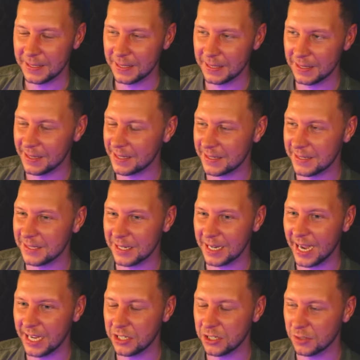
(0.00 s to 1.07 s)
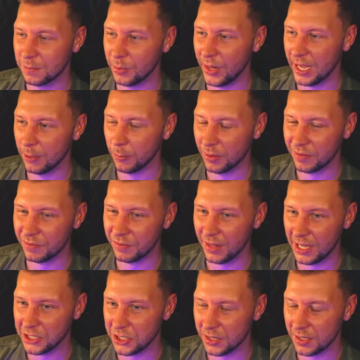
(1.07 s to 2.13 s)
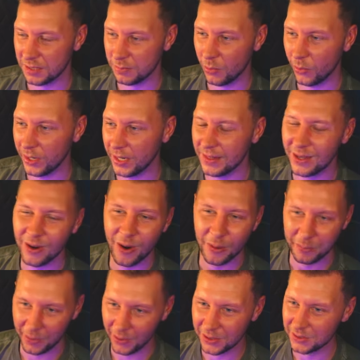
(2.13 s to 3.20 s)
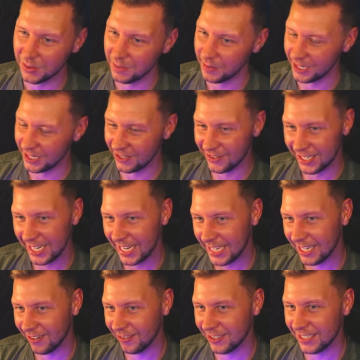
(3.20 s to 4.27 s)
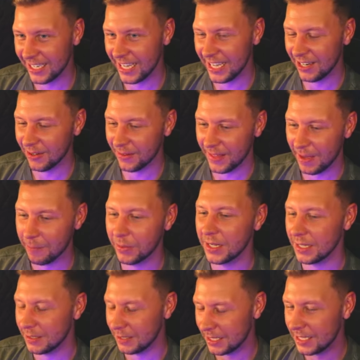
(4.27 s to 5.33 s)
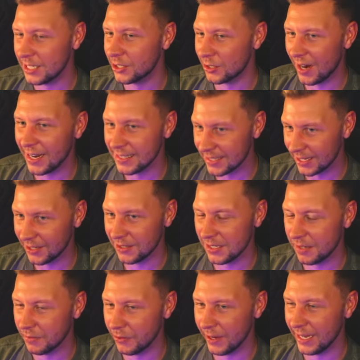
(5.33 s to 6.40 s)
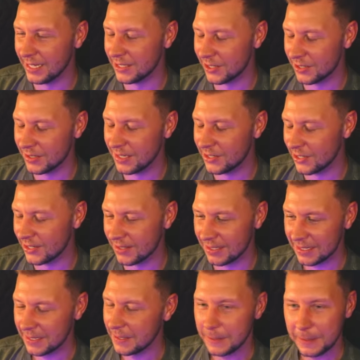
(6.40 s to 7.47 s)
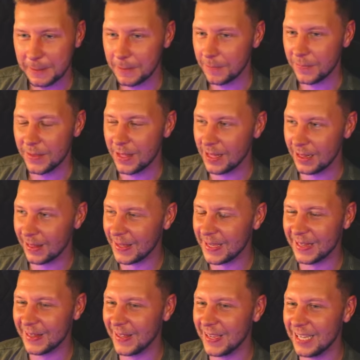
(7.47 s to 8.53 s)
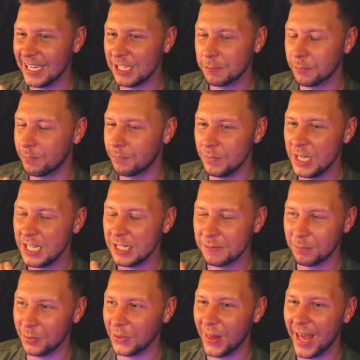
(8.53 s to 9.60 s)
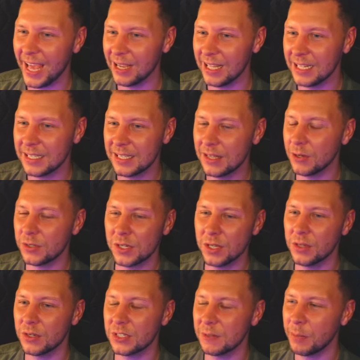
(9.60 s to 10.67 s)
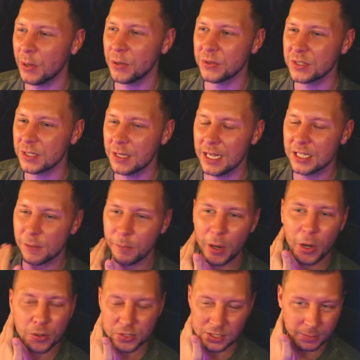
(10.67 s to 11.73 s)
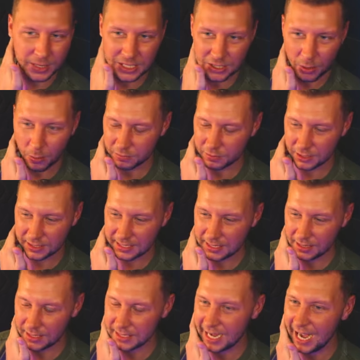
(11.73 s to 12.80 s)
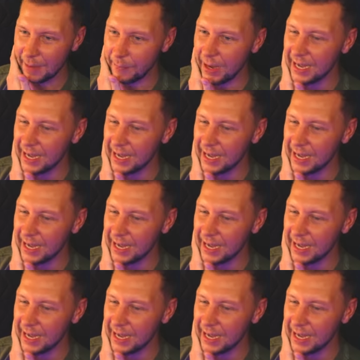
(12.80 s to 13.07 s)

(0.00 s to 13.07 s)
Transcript: This is a guy just playing with flesh at this point, and there are parts where I'm like, okay, I can't really handle that. But uh, you, you, try to tell yourself, okay, it's just, it's just like, like he's he's playing. It, there's a, there's supposed to, it's supposed to be so over the top.